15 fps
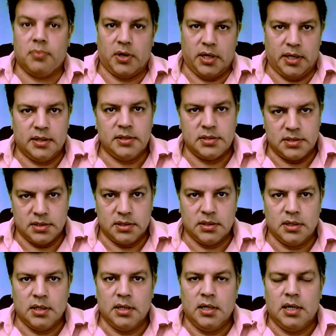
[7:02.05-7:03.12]
bonds
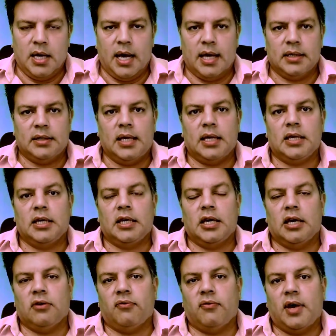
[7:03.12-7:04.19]
and taking
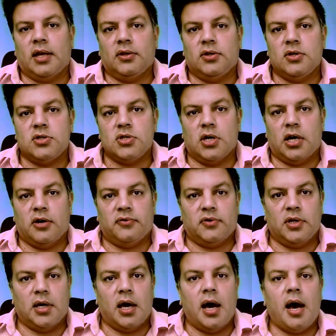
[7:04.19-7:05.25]
advantage of
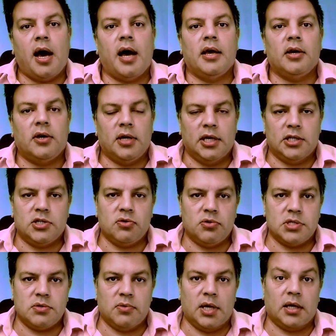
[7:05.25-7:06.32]
the higher
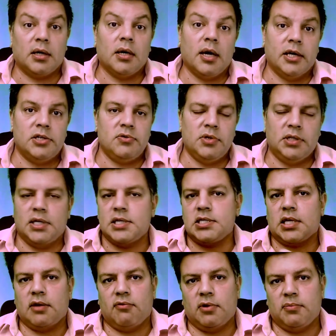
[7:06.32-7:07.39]
interest rate country that's
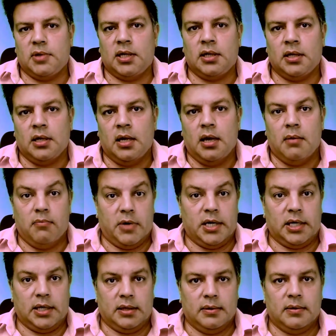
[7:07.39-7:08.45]
giving me
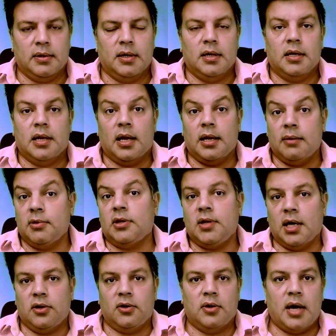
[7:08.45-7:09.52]
money. Now, let me
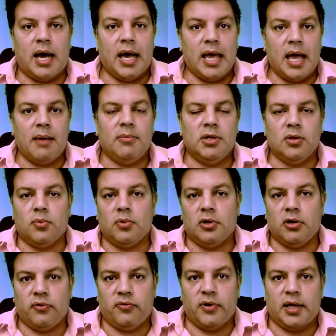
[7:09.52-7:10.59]
tell you, I am in the world
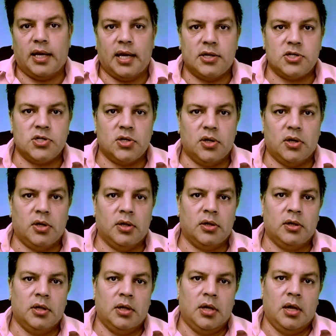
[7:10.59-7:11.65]
of
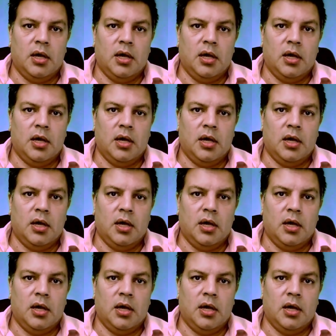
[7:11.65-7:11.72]
financial